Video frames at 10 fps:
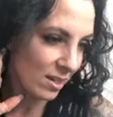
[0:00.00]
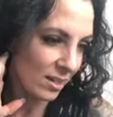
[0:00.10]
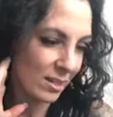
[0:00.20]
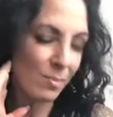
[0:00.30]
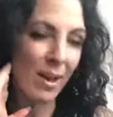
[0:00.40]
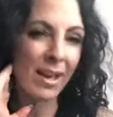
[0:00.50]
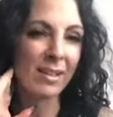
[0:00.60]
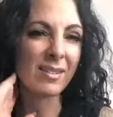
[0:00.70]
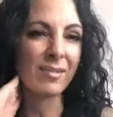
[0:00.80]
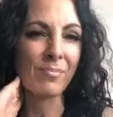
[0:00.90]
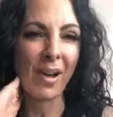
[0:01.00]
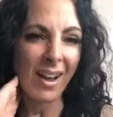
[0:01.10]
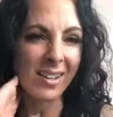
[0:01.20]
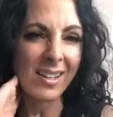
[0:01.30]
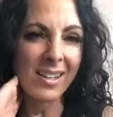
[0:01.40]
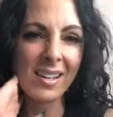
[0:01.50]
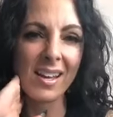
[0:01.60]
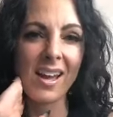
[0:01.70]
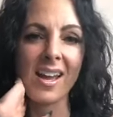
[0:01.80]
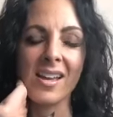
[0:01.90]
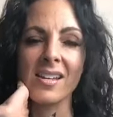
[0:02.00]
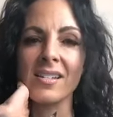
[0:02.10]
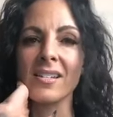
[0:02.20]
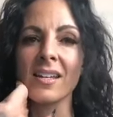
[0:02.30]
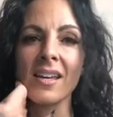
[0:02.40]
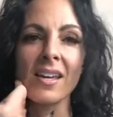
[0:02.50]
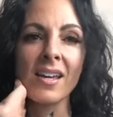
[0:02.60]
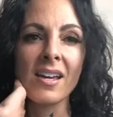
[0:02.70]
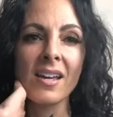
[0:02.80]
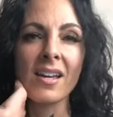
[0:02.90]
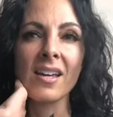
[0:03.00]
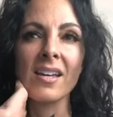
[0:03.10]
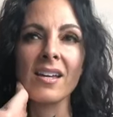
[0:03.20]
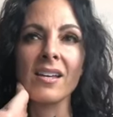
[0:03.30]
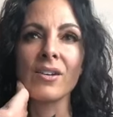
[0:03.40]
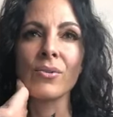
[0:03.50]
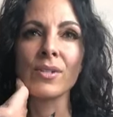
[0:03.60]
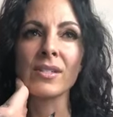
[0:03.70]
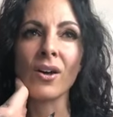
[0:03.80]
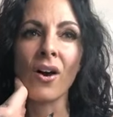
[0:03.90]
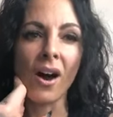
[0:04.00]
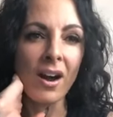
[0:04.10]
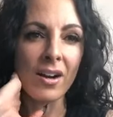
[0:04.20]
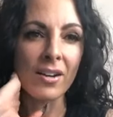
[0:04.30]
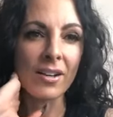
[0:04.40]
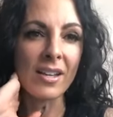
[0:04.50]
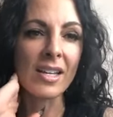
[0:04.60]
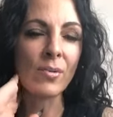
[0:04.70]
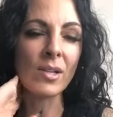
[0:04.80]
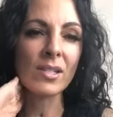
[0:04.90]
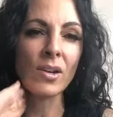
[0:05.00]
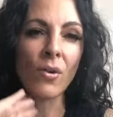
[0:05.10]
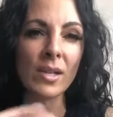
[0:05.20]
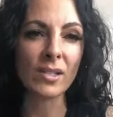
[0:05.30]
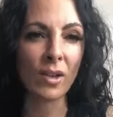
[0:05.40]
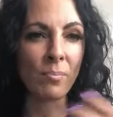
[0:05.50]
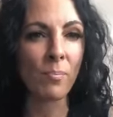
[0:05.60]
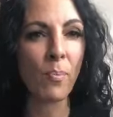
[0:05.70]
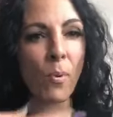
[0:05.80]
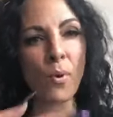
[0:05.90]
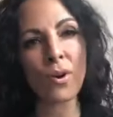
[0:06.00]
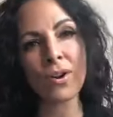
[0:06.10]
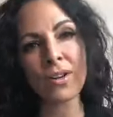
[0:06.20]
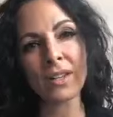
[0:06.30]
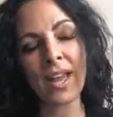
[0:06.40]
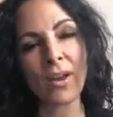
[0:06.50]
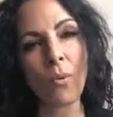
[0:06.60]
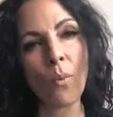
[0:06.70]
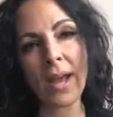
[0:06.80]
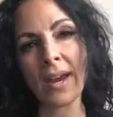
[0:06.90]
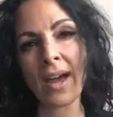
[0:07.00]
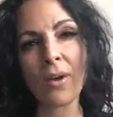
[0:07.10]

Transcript: it's my body, and it was hard. And he wasn't always on board. He wasn't